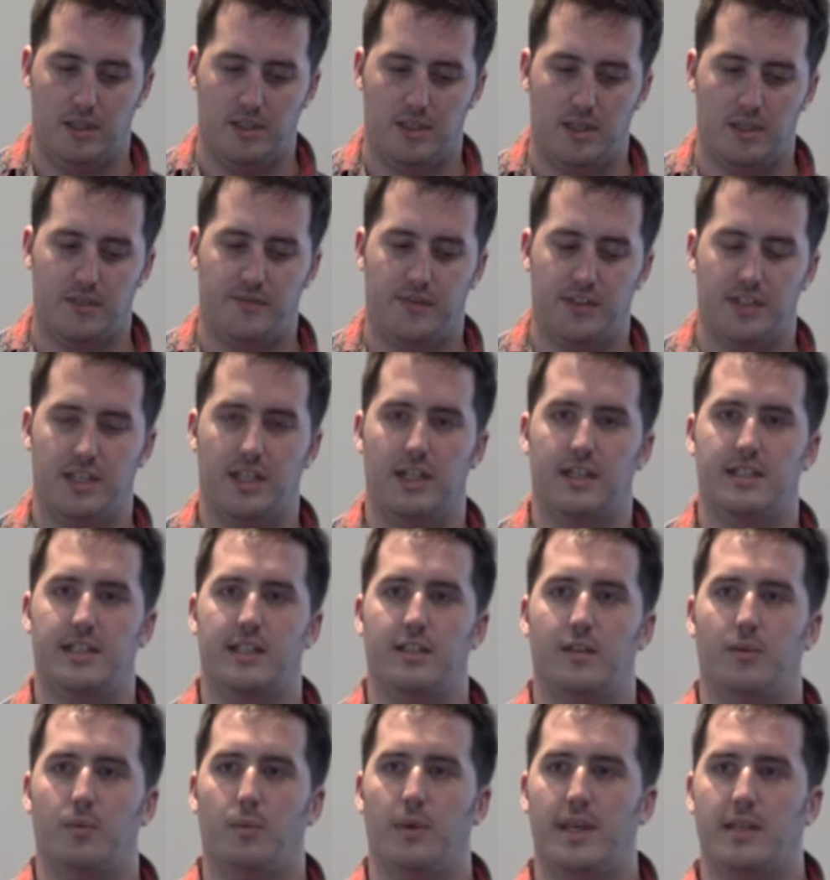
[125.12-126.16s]
It's a
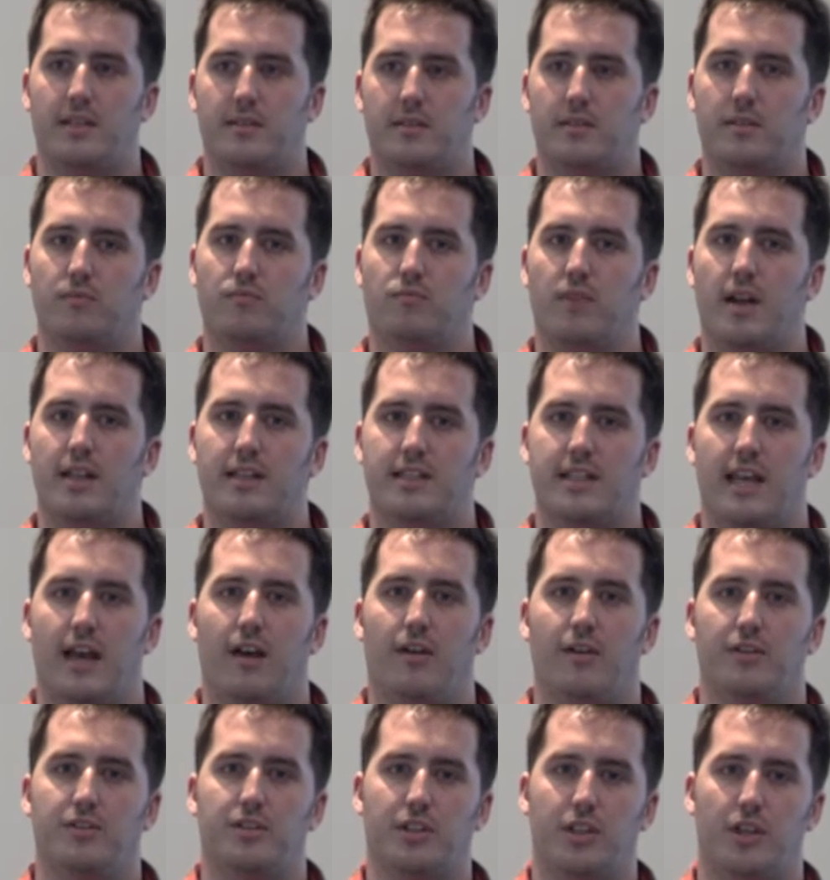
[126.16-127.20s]
facility that we rent
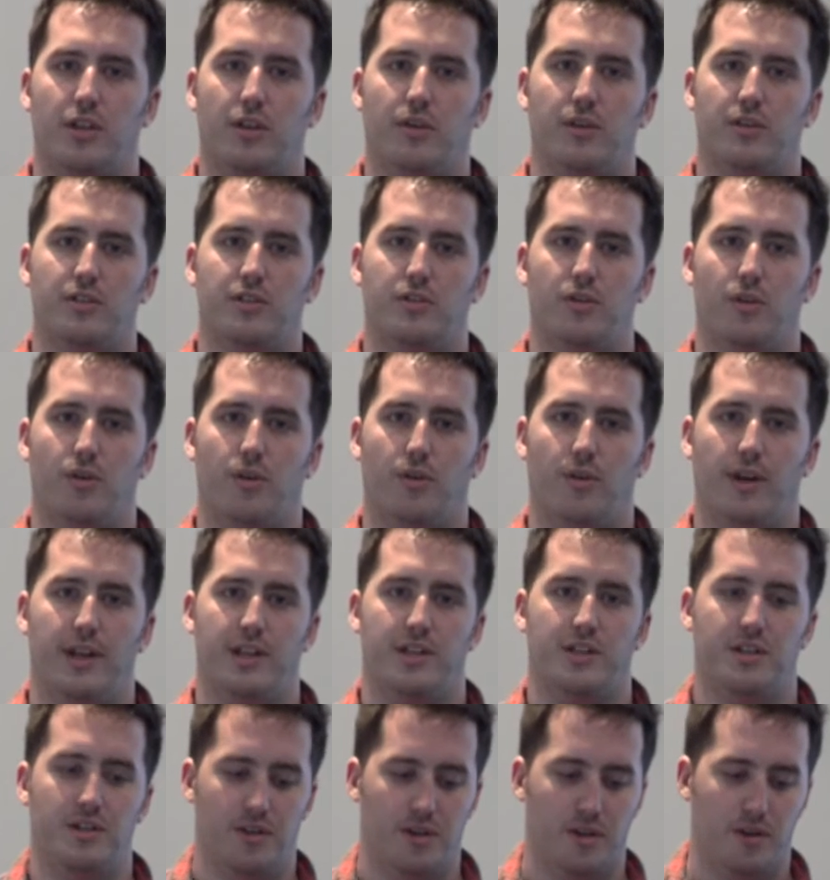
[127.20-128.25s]
out as secure
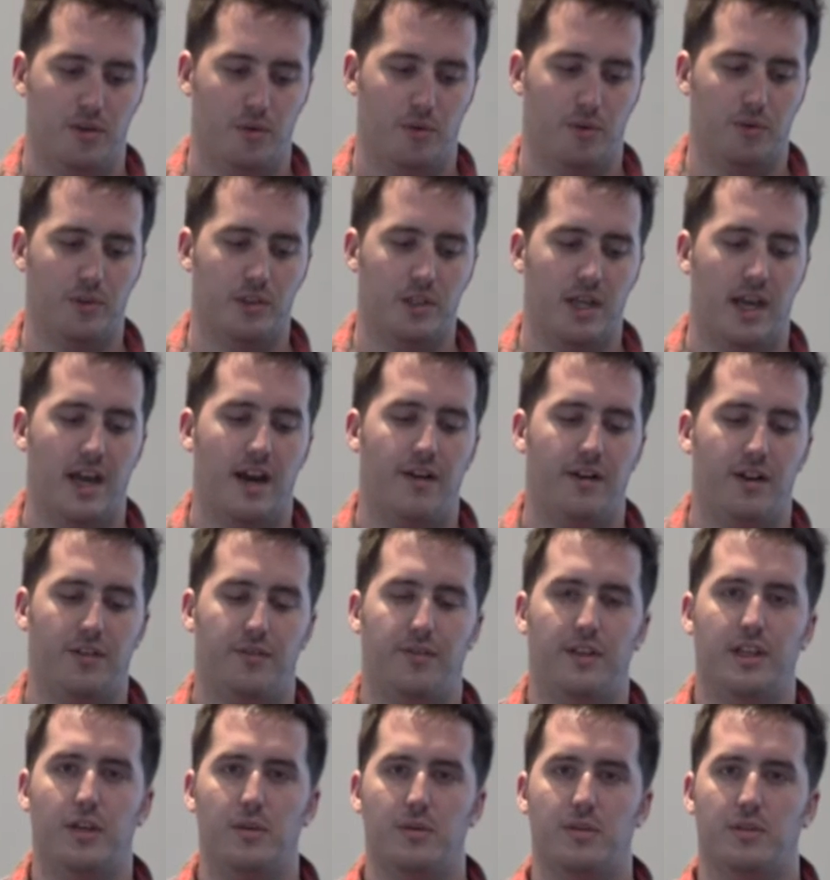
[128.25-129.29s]
storage or area
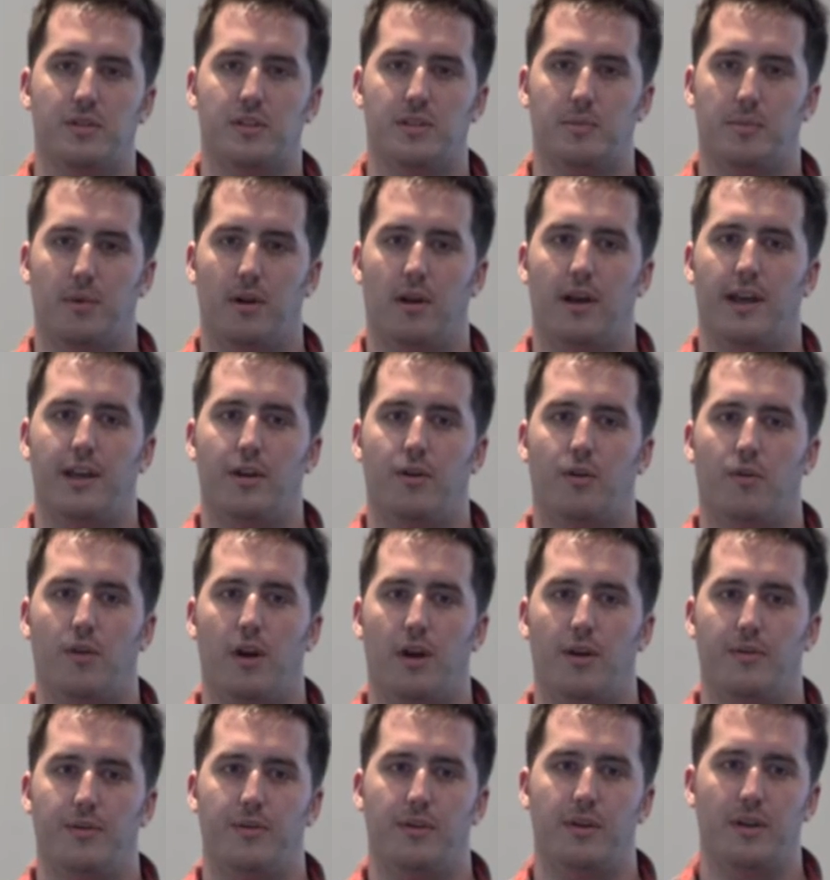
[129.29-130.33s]
for you to supply your
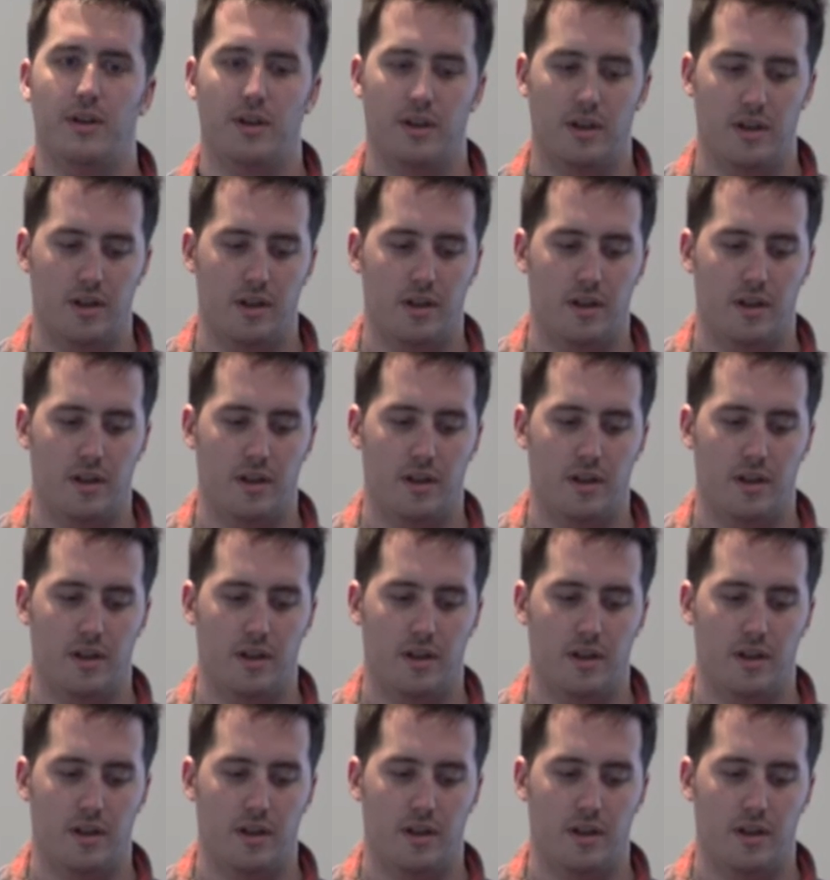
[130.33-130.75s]
own